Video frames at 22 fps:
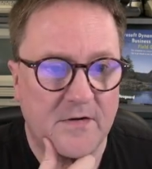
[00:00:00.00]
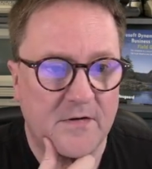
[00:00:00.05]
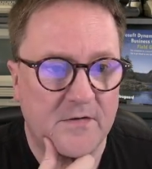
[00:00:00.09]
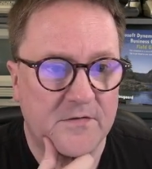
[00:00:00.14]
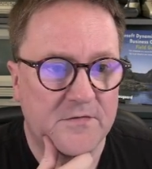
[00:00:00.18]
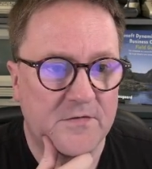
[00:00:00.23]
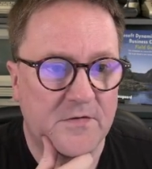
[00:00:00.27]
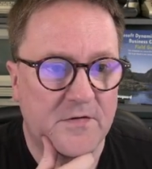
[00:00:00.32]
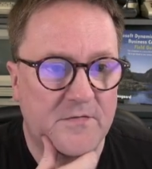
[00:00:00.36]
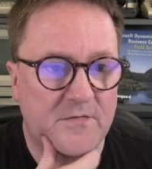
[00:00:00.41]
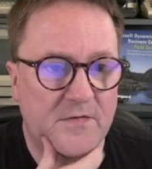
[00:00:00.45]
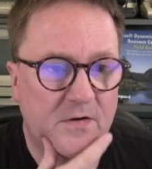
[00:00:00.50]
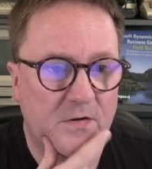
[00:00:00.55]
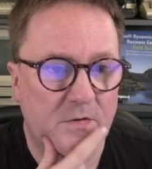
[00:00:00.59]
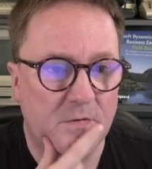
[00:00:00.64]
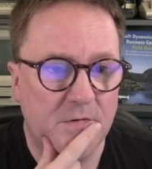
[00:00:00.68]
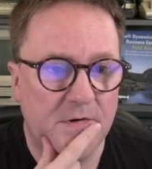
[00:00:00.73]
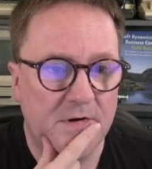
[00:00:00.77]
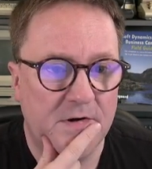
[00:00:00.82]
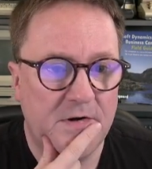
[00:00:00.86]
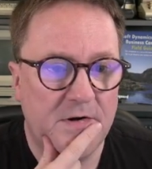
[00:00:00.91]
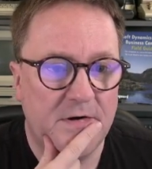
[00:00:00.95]
So if I go
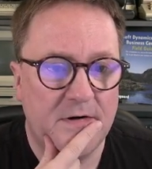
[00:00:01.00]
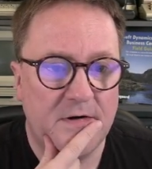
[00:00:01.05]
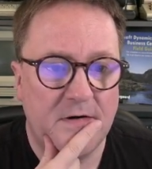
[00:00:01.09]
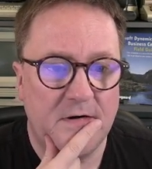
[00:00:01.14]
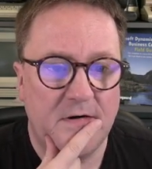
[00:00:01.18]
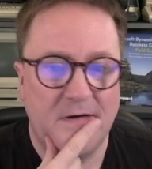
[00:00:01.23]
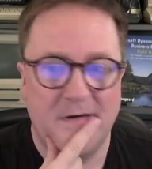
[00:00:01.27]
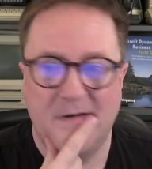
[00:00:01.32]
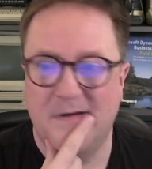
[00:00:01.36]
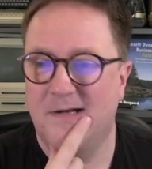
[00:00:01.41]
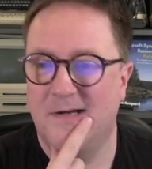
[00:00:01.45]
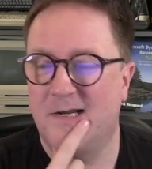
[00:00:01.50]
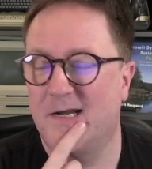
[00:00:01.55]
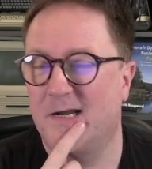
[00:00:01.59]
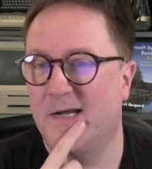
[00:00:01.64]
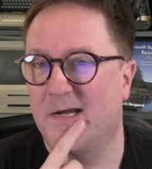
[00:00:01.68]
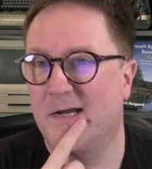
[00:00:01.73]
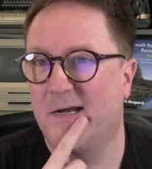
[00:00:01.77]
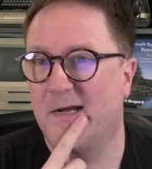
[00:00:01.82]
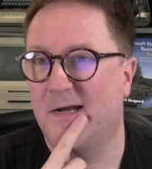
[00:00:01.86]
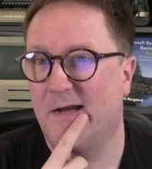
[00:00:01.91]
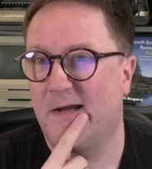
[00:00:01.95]
in here,
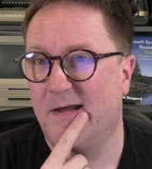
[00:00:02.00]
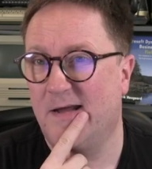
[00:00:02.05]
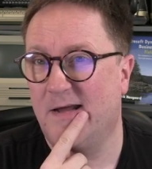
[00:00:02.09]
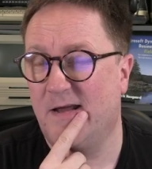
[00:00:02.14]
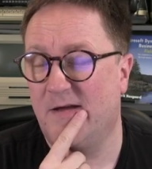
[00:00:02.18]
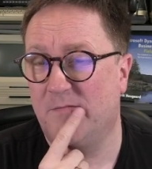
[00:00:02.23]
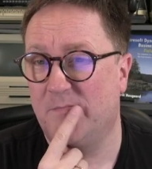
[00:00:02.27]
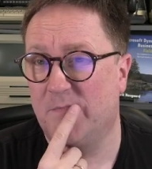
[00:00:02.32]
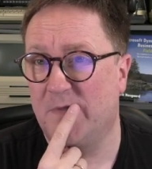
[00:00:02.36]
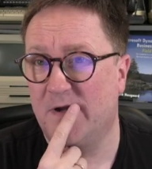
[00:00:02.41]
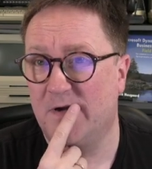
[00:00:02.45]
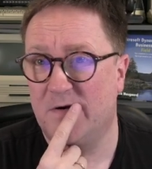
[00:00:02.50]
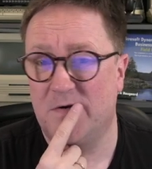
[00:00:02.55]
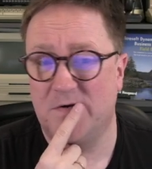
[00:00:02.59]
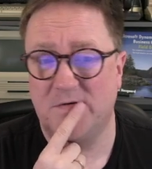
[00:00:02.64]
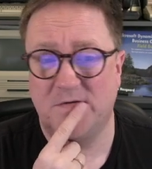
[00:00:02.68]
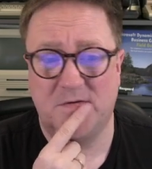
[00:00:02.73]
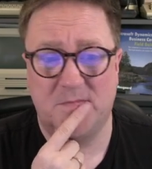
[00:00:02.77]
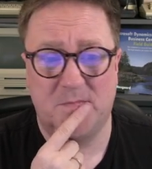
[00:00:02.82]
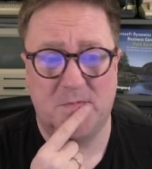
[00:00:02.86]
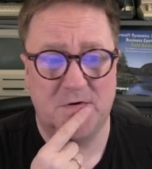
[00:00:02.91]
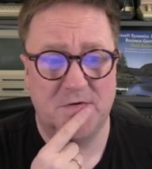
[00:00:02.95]
I have my
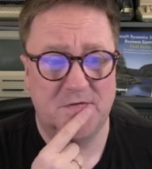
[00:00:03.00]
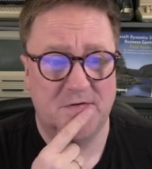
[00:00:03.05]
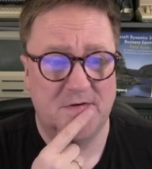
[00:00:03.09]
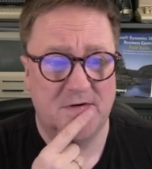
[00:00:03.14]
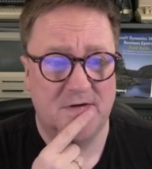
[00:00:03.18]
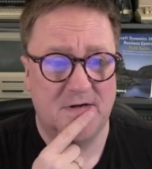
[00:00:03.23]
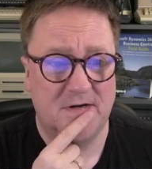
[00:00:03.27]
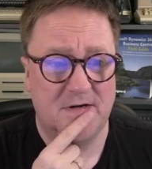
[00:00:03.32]
customers.